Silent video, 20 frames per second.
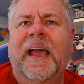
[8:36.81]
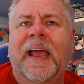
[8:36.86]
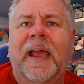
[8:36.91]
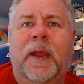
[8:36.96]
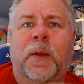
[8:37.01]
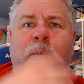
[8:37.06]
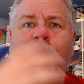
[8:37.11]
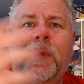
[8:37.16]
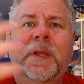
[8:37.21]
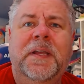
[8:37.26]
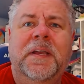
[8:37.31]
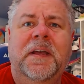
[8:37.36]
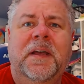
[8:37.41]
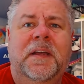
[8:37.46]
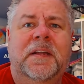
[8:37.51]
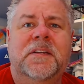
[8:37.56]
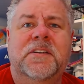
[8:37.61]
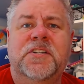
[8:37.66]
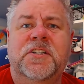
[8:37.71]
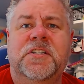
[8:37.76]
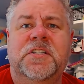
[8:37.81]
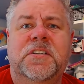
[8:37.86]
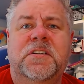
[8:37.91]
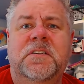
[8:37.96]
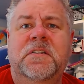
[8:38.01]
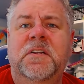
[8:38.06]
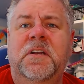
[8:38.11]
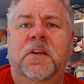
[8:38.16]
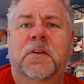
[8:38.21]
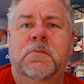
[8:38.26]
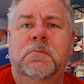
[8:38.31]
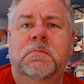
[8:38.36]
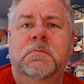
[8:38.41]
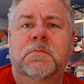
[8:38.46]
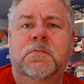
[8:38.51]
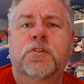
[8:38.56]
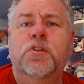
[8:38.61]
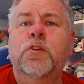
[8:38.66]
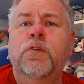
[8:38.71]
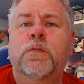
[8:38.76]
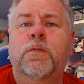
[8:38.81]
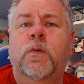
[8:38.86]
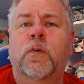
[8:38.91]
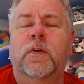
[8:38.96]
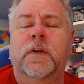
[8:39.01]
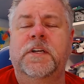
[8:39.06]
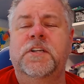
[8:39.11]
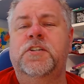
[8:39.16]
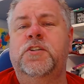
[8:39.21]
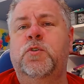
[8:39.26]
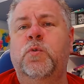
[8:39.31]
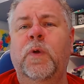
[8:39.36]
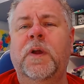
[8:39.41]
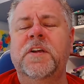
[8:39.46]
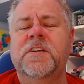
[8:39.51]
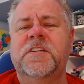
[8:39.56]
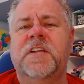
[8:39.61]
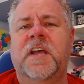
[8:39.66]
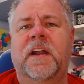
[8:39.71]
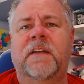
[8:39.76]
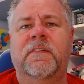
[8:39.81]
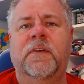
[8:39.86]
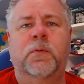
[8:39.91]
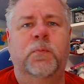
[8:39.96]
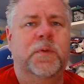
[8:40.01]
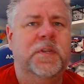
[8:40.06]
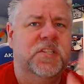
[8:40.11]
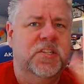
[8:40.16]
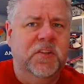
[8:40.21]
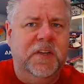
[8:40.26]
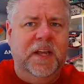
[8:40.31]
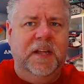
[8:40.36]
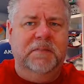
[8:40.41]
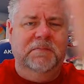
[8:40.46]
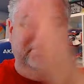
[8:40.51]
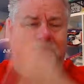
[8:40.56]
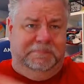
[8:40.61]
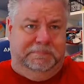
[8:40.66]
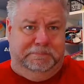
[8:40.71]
and we cut just you know two four inch squares out of it, we still got